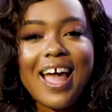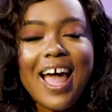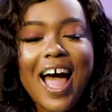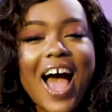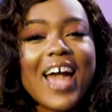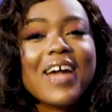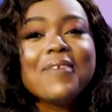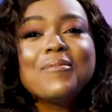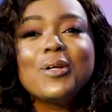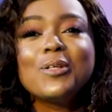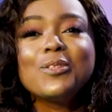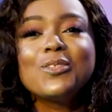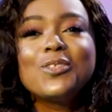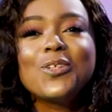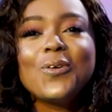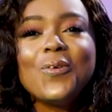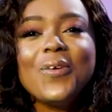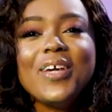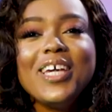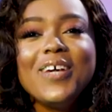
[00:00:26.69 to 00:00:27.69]
I am
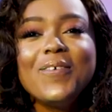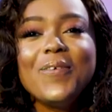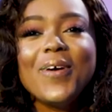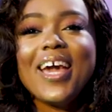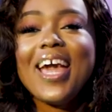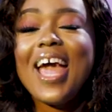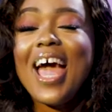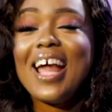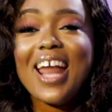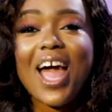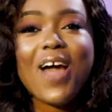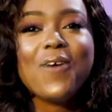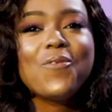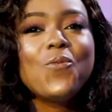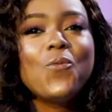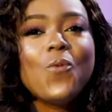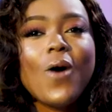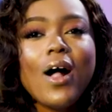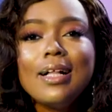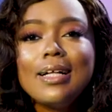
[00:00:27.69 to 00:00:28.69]
Nonso Igwe, and I
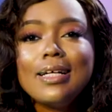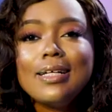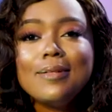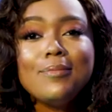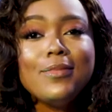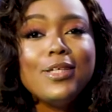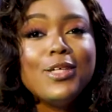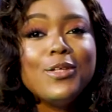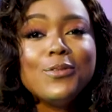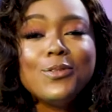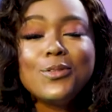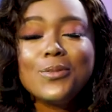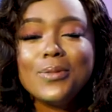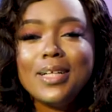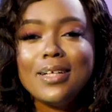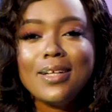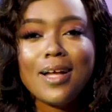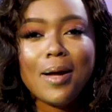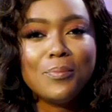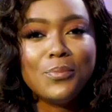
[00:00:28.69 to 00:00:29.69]
welcome you to
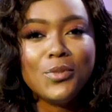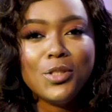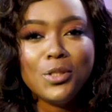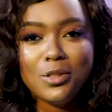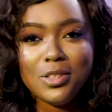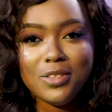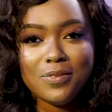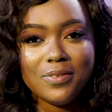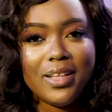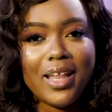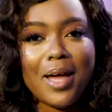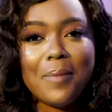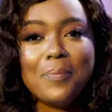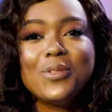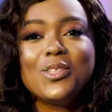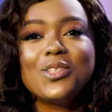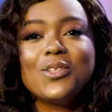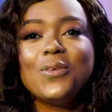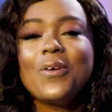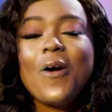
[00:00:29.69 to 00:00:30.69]
another beautiful
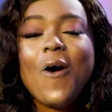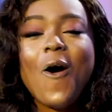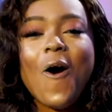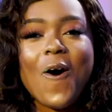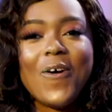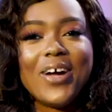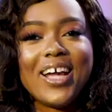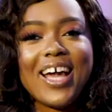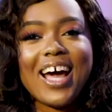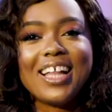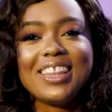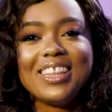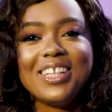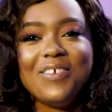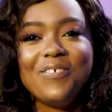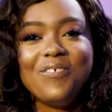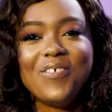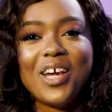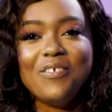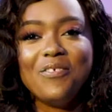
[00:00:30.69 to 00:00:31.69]
episode on
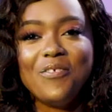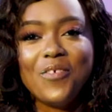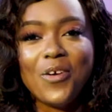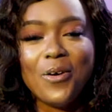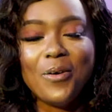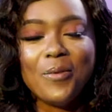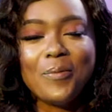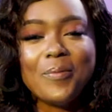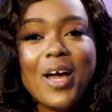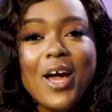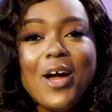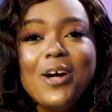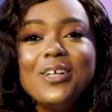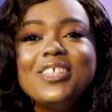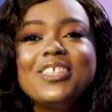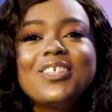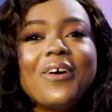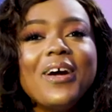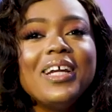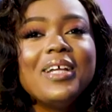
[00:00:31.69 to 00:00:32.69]
Catholic Faith Forum.
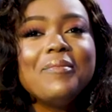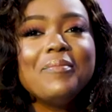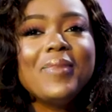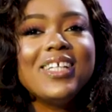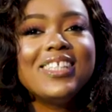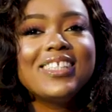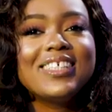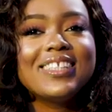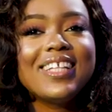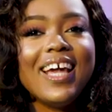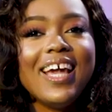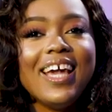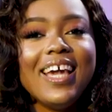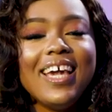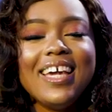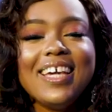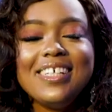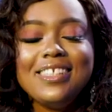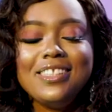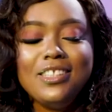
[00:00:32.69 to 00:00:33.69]
Joining me today
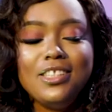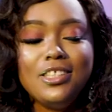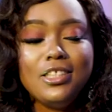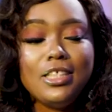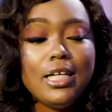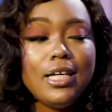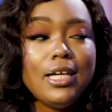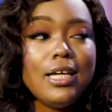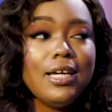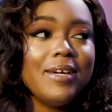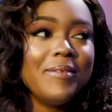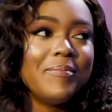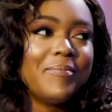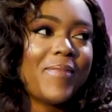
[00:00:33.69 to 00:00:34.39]
is Chi.